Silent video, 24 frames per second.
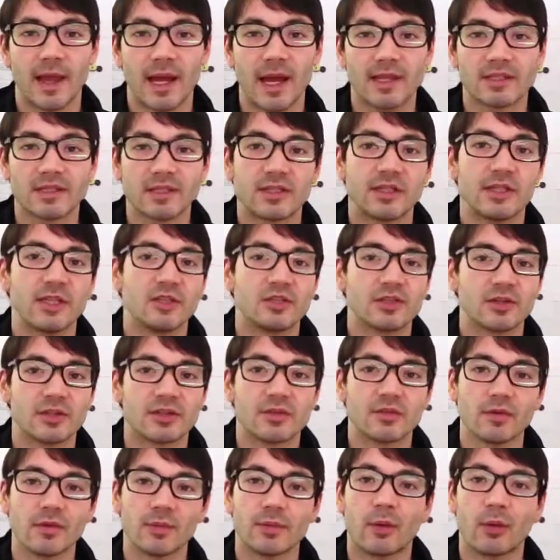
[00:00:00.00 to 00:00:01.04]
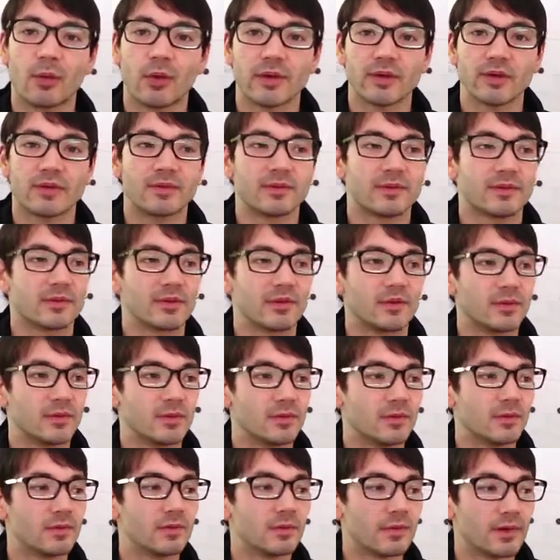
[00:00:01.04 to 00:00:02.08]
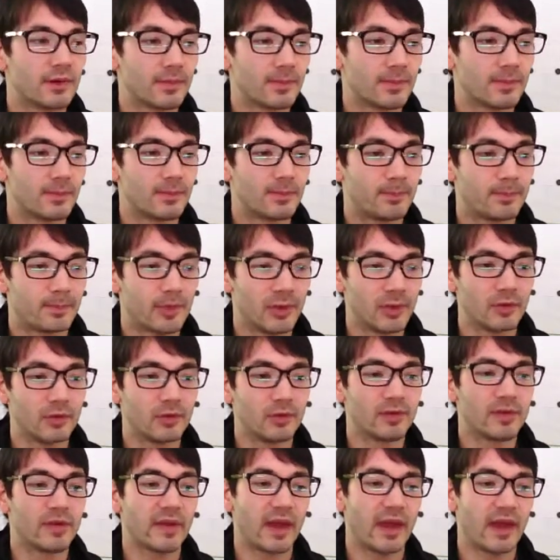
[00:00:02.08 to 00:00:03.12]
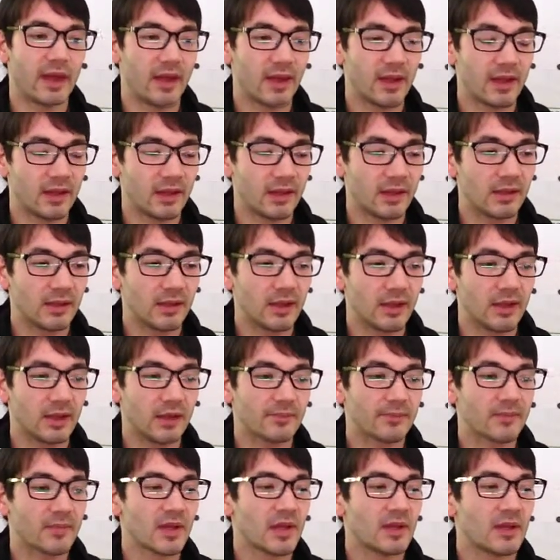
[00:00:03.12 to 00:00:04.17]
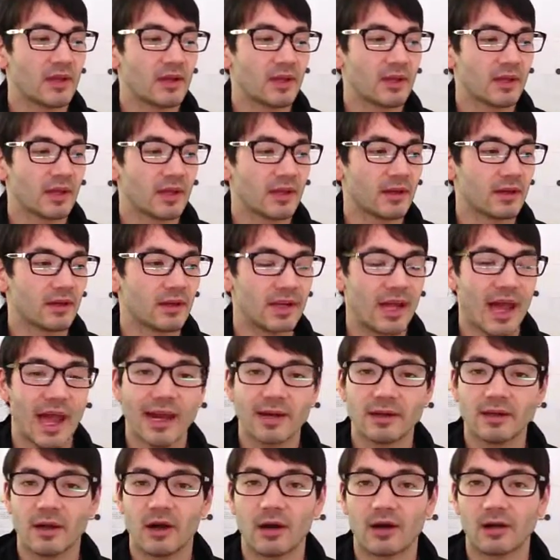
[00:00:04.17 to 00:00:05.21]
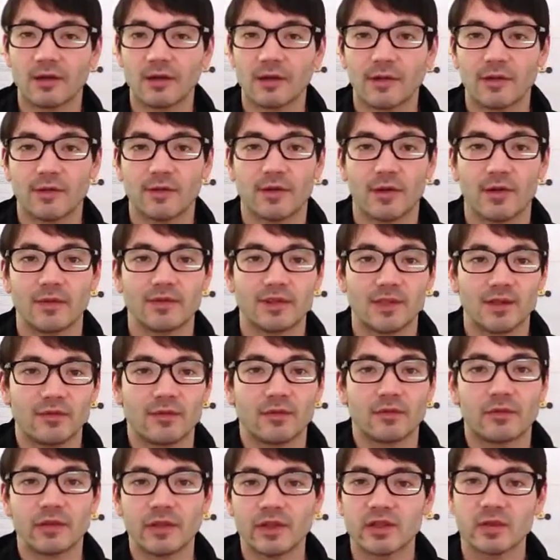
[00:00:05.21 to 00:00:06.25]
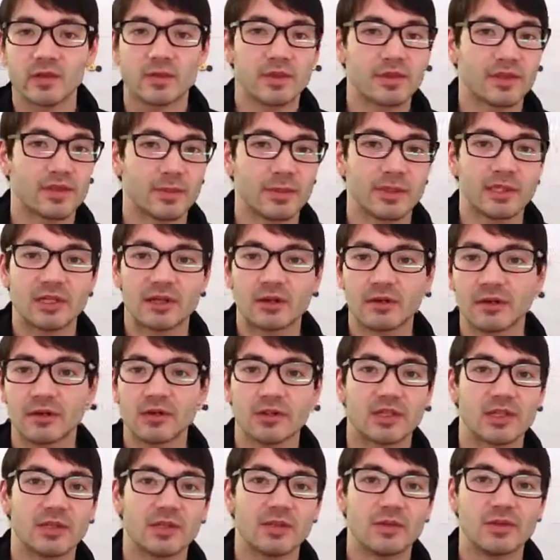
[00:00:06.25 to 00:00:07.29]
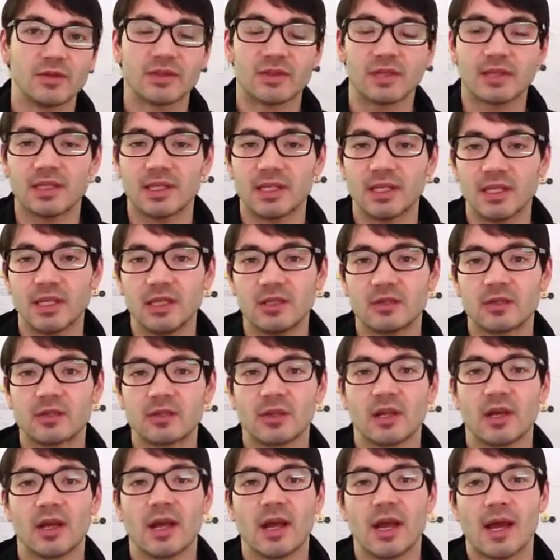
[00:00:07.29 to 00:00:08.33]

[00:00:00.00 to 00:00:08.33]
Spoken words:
As a teacher, it's really important to build a catalog of different resources and materials to use to teach,